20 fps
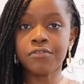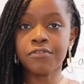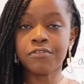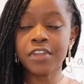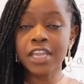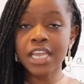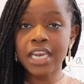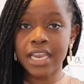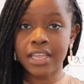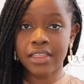
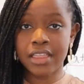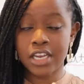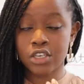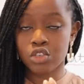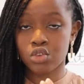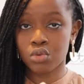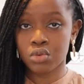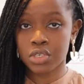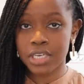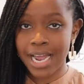feeling that
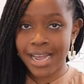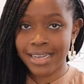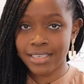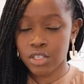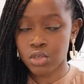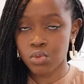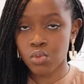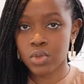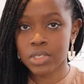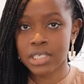George has
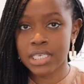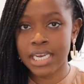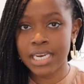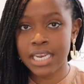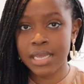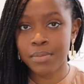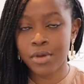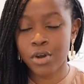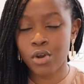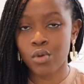towards
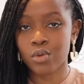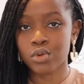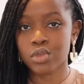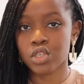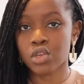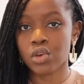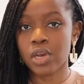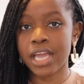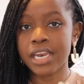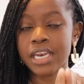Lennie, but
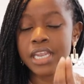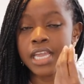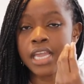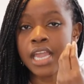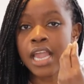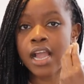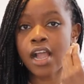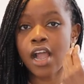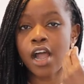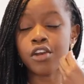also Lennie
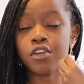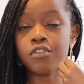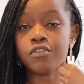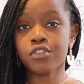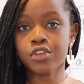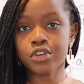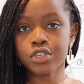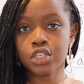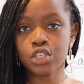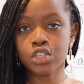kind of
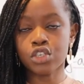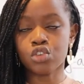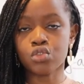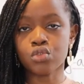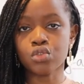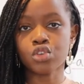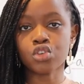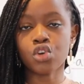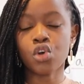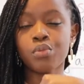looks to
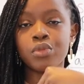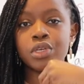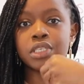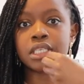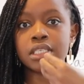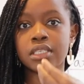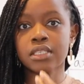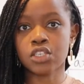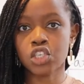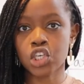George almost
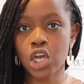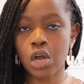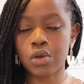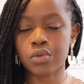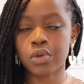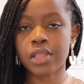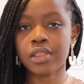as a child,